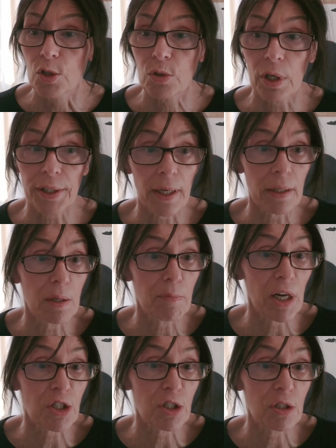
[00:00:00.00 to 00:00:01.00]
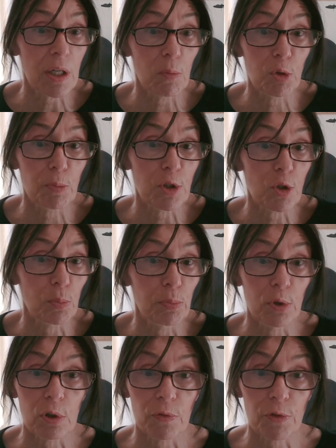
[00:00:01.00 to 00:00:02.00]
So I can imagine they would be
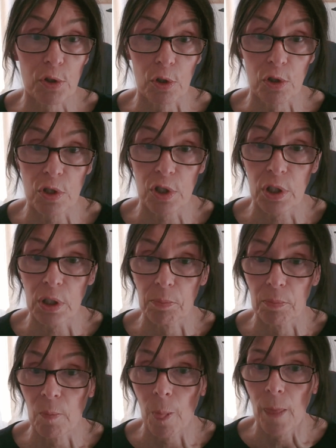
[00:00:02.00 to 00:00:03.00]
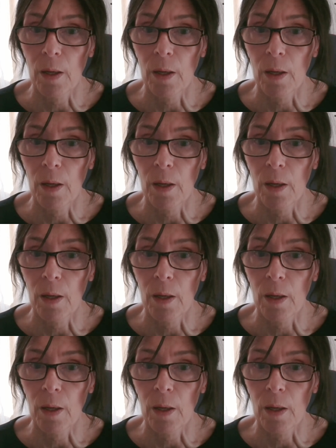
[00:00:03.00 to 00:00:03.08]
supportive for such a scheme.